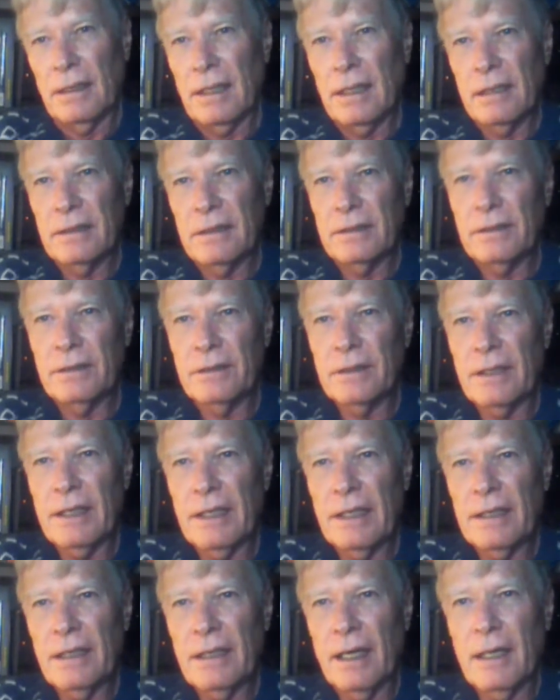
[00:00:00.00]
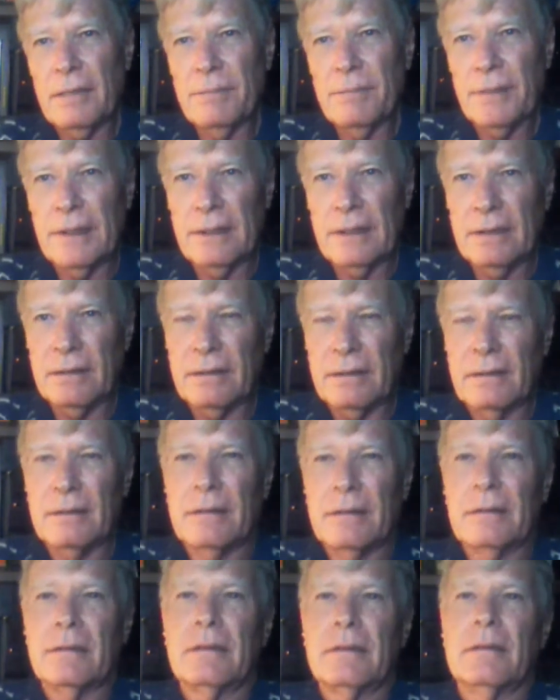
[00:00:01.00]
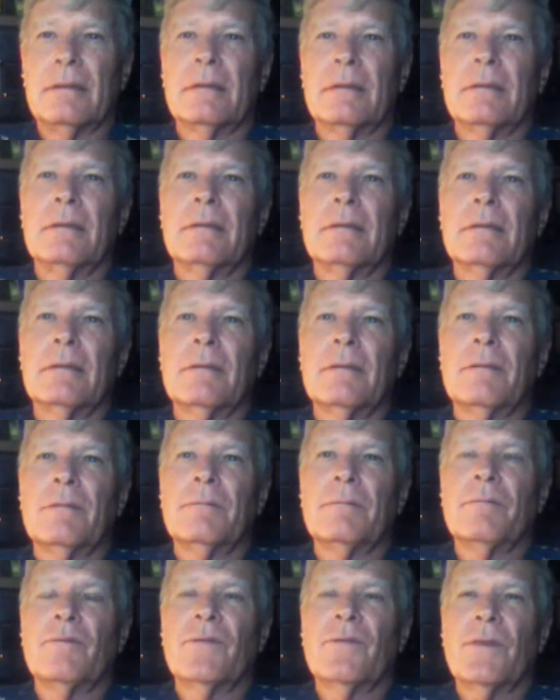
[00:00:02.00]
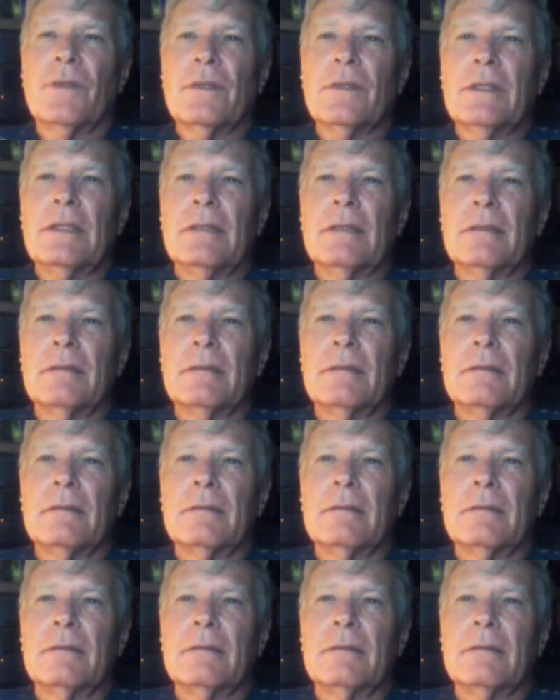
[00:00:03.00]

And you cannot be fully